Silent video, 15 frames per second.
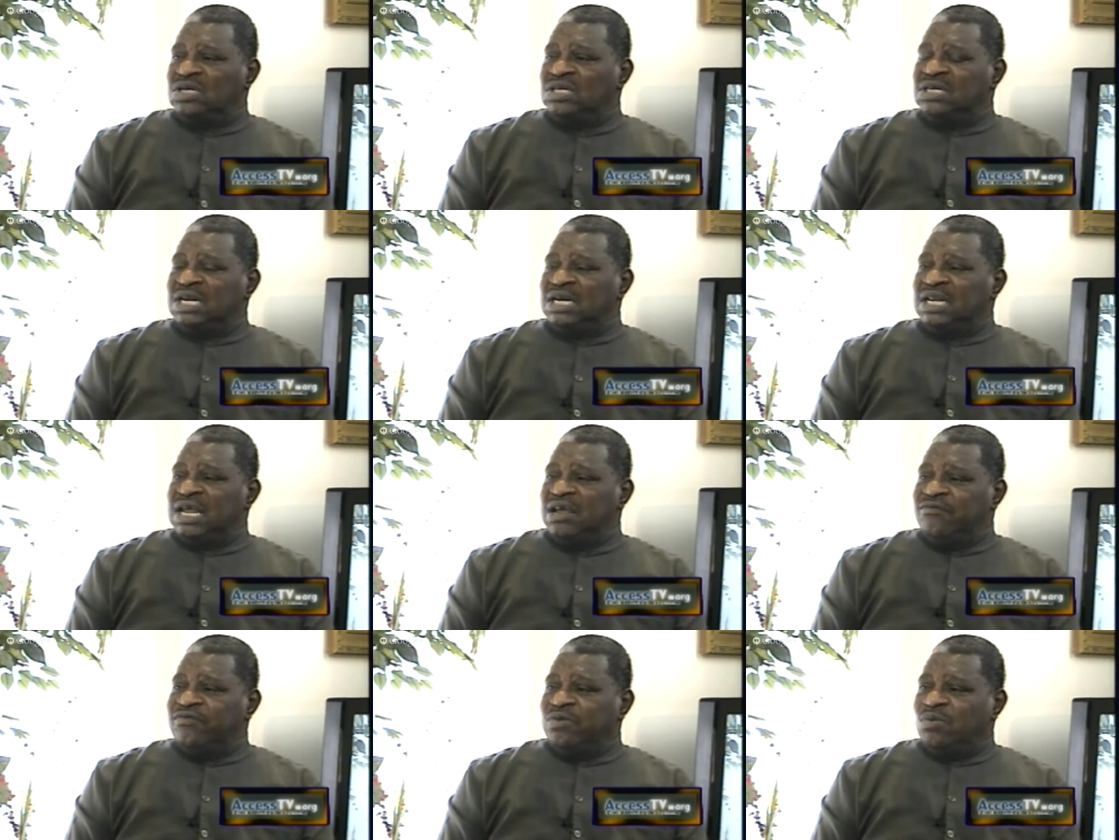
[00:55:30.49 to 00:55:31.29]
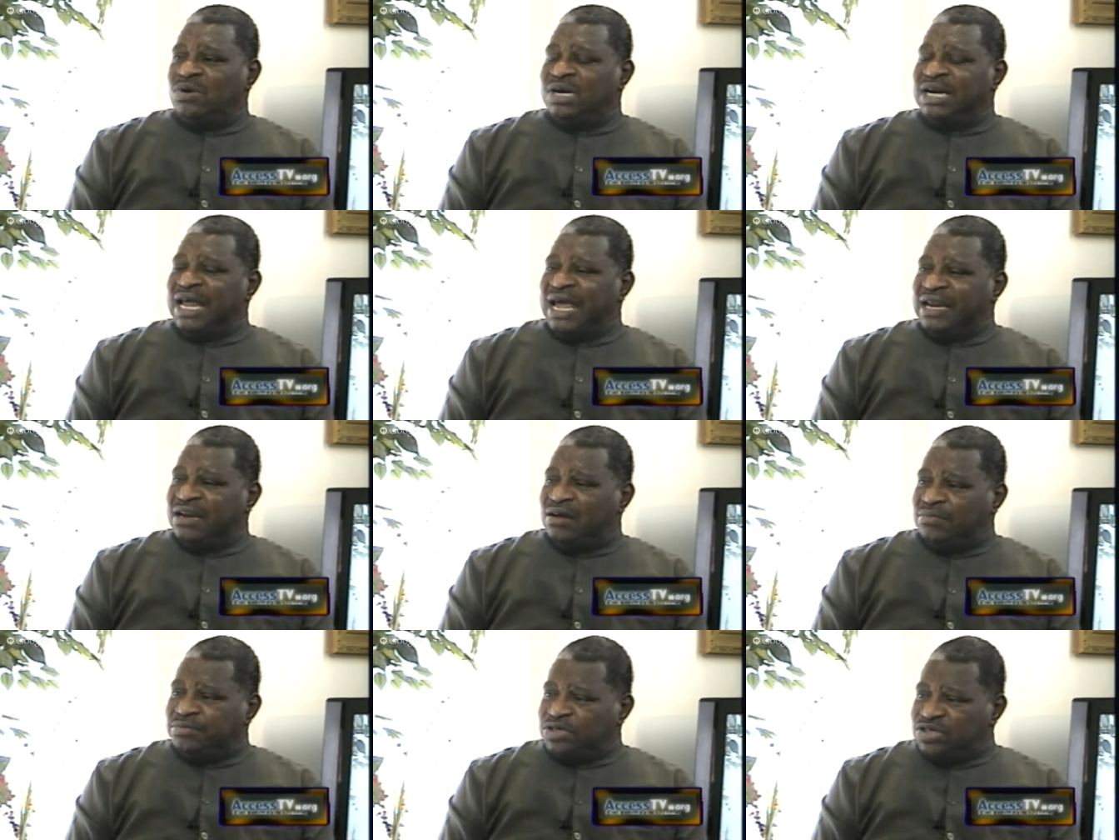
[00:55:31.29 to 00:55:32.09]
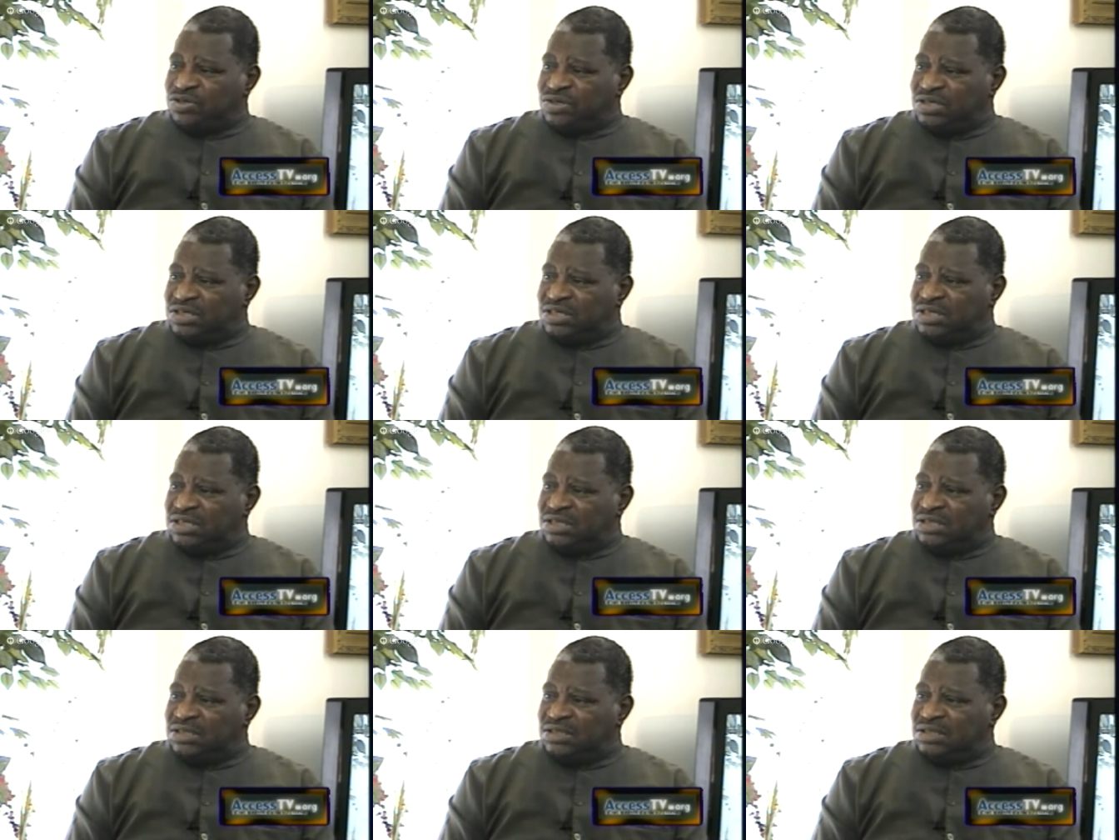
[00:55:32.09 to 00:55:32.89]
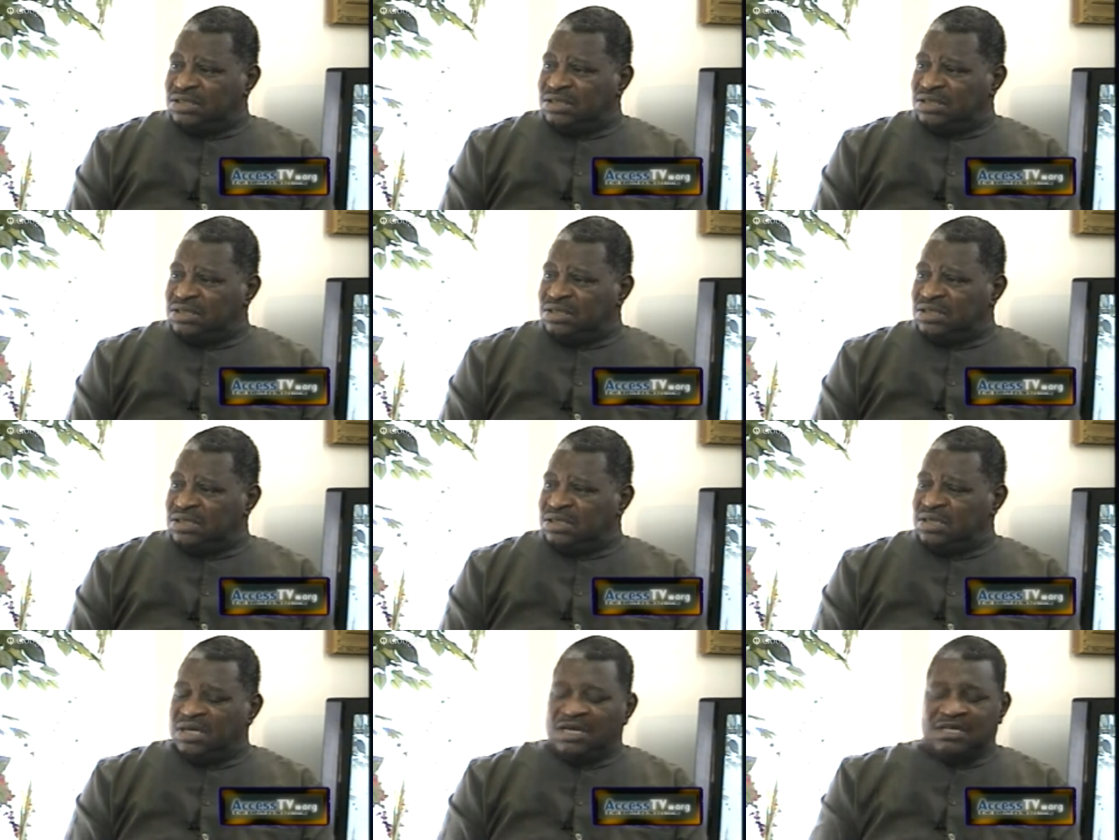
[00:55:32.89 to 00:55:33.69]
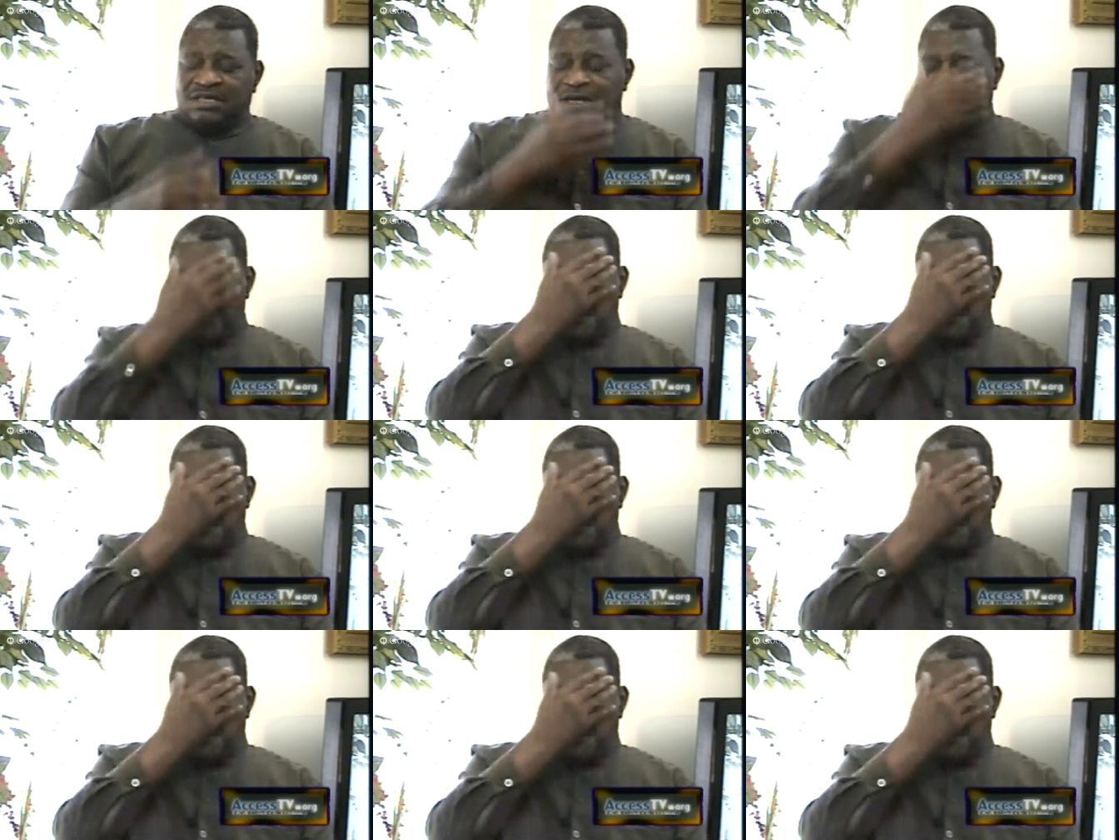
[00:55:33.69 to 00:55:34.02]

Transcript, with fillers: that everyone had opportunities. Mm-hmm. Yes,